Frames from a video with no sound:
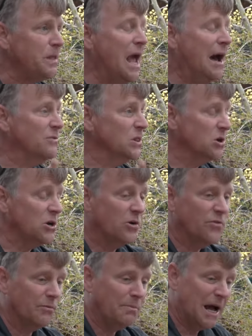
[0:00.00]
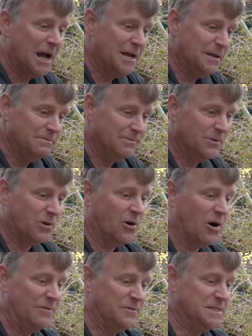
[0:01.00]
have a look over by our
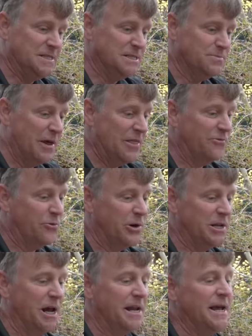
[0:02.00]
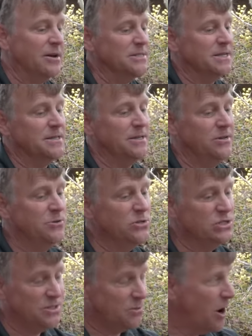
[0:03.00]
offices by the 49 house at the
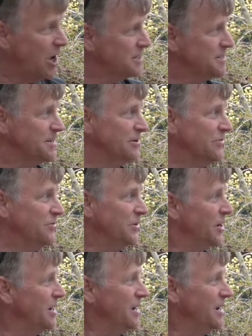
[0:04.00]
huge swaths of,